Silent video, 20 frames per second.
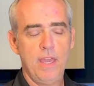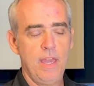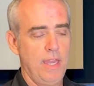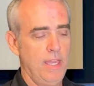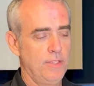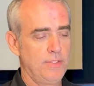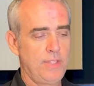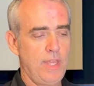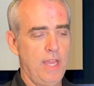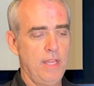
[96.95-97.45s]

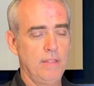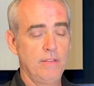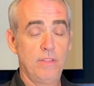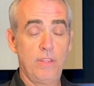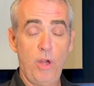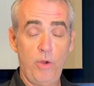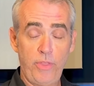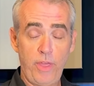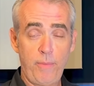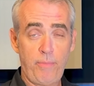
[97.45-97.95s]
is that
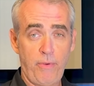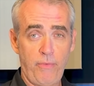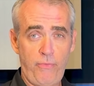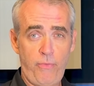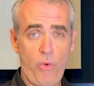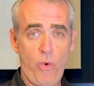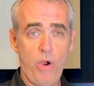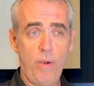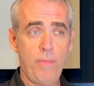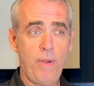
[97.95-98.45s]
though they
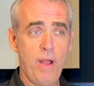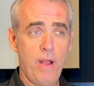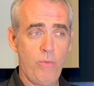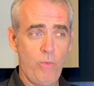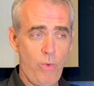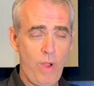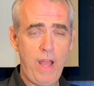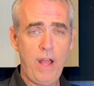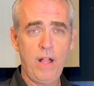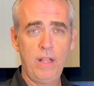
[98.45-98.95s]
perform
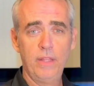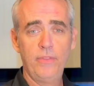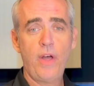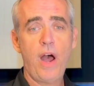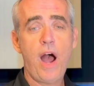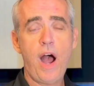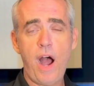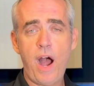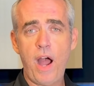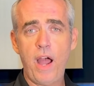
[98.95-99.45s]
well in the
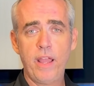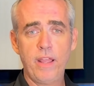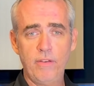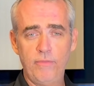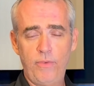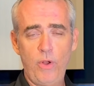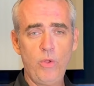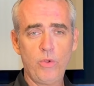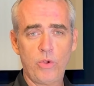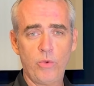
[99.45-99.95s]
high
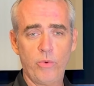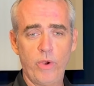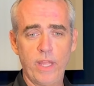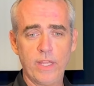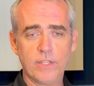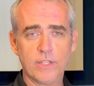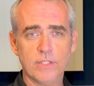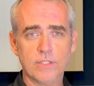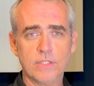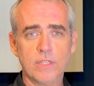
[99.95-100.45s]
and vocal
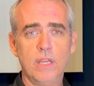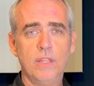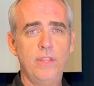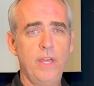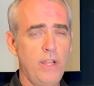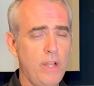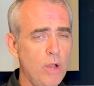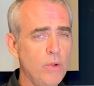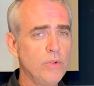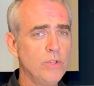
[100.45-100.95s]
ranges,
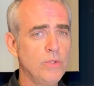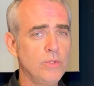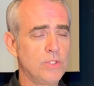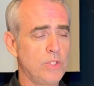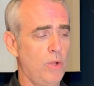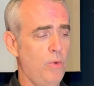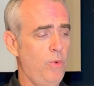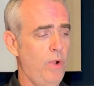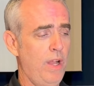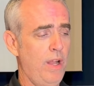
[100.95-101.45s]
they don't do
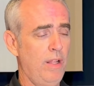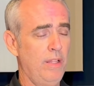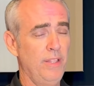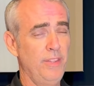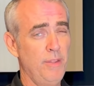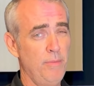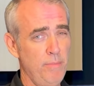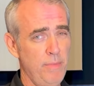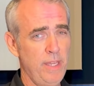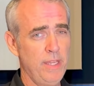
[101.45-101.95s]
so well
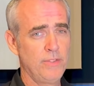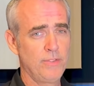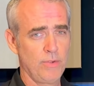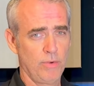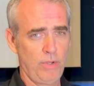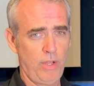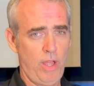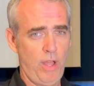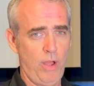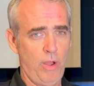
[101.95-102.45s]
in the mids
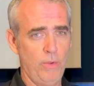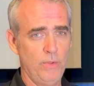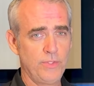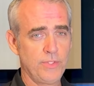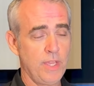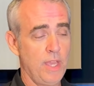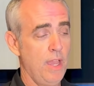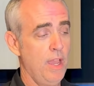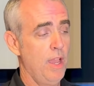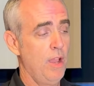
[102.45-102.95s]
or lows.